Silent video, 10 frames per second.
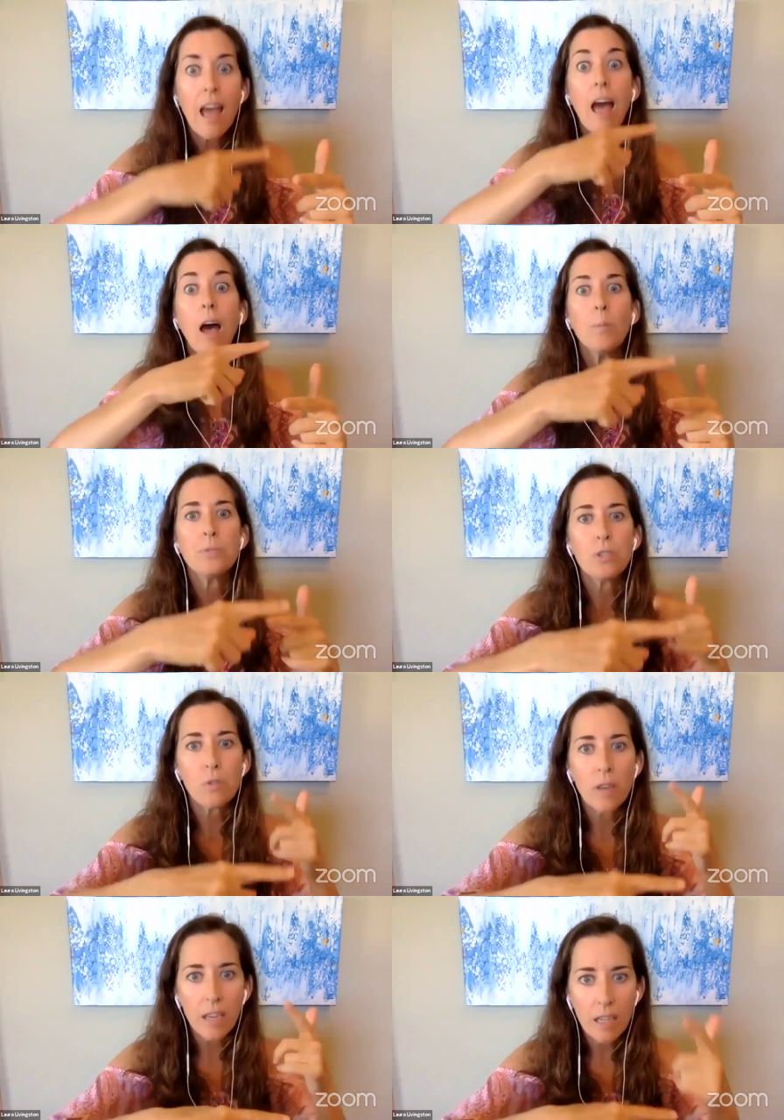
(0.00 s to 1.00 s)
helps
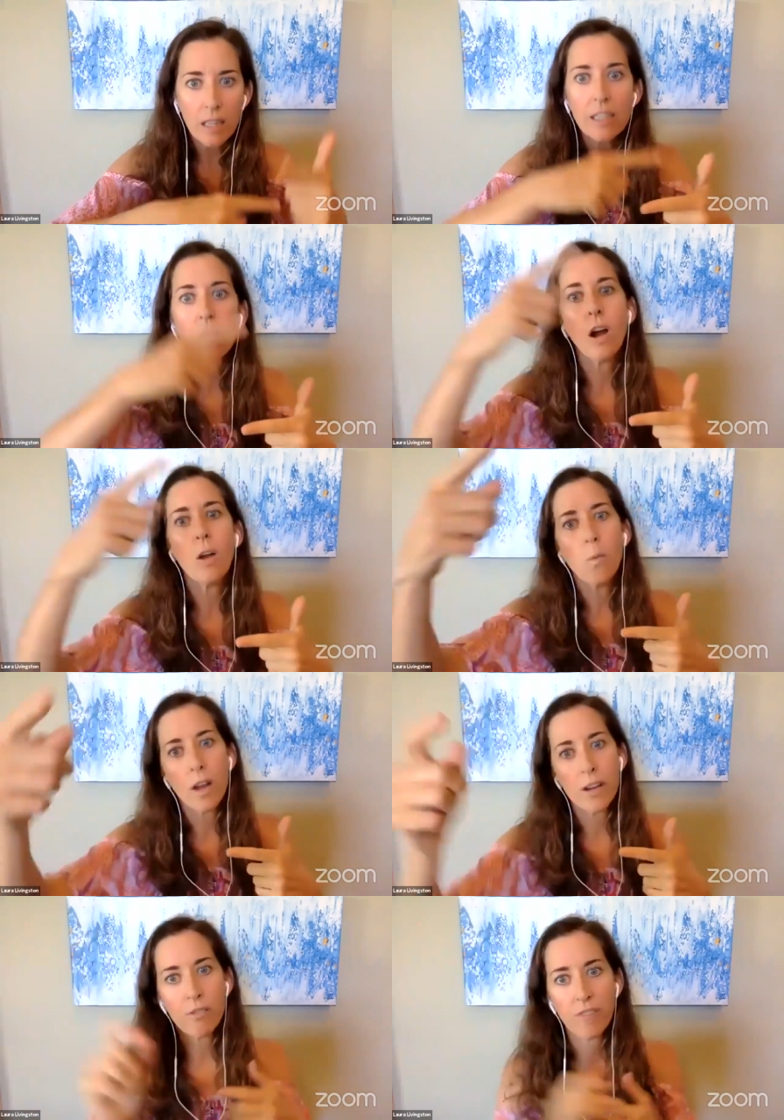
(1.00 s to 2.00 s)
you get clear on
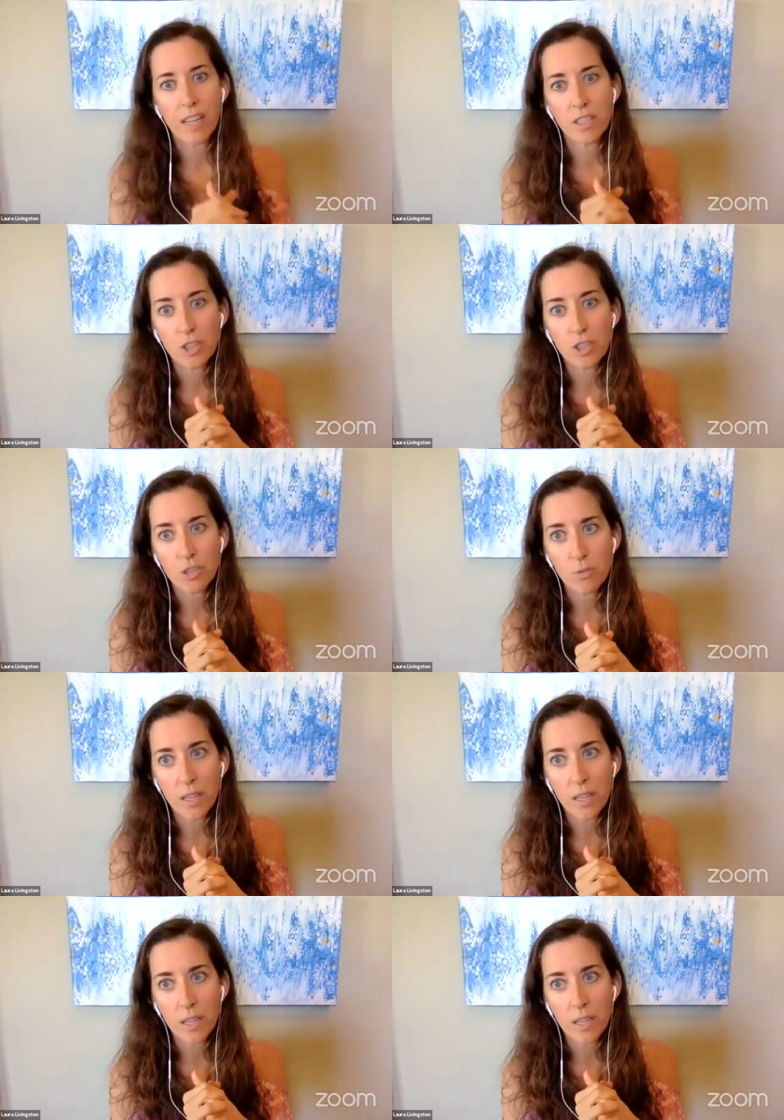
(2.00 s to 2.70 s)
what your phase two